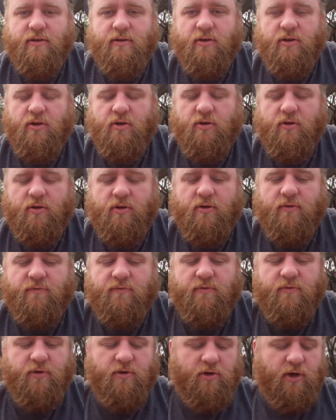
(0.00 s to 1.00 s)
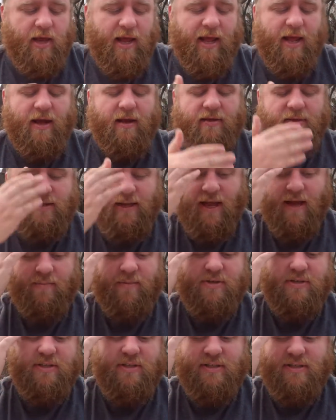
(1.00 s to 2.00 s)
you've
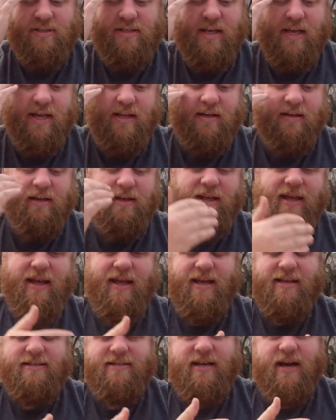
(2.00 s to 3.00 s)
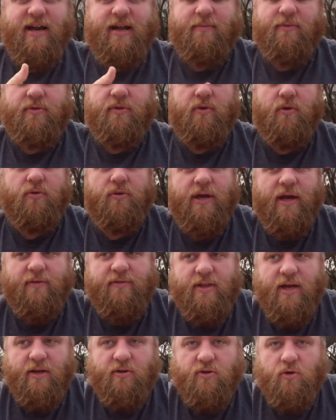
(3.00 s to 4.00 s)
damaged the skin. It's not able to hold
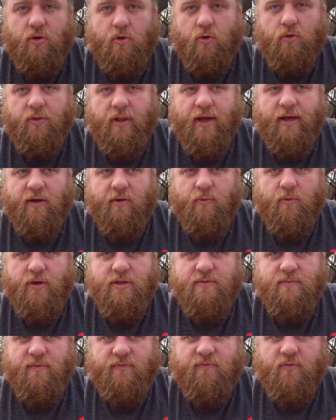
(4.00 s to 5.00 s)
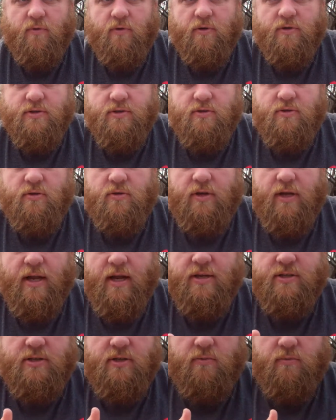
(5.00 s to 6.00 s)
out that cold like it was before. So you can
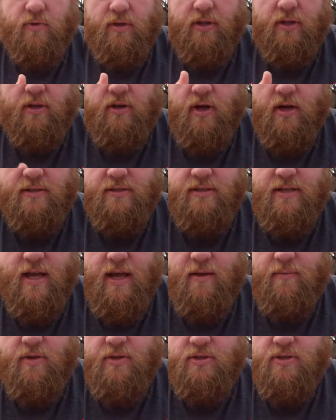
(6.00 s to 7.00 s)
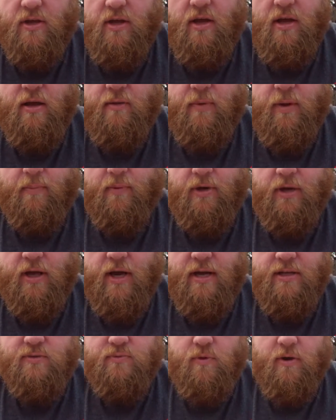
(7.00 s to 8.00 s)
actually really cause damage by putting
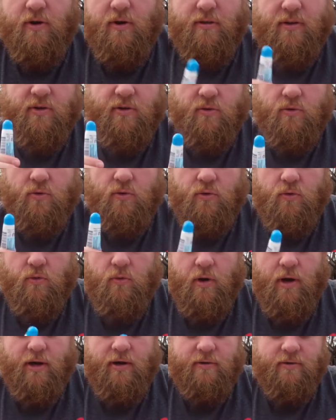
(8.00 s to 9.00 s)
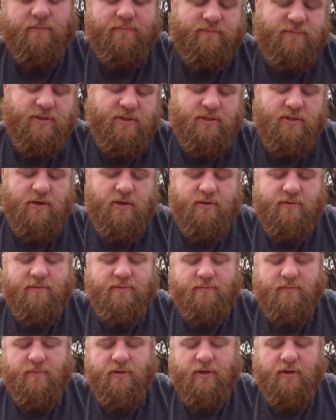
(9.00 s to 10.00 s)
ice water on there. Cool water. Just our
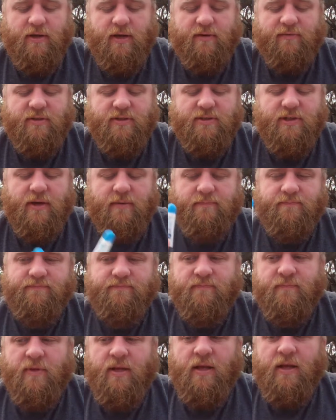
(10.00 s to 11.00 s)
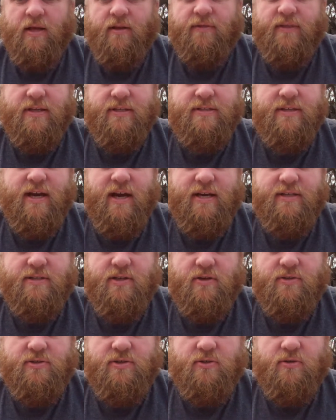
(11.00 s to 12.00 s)
kind of a tip. This guy is
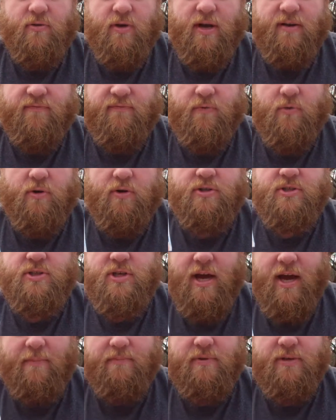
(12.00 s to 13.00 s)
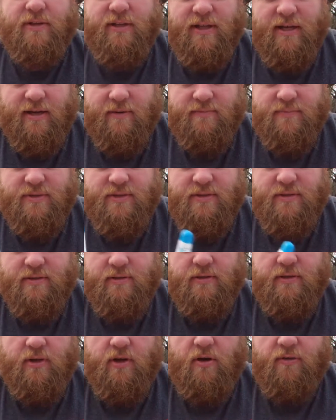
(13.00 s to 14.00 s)
also great for chapped lips.
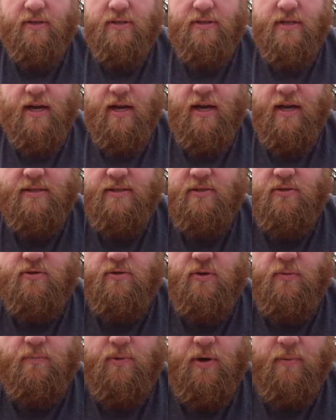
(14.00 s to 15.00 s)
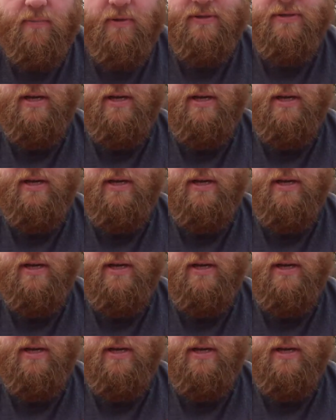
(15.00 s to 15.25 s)
You know, this kind of has a dual purpose.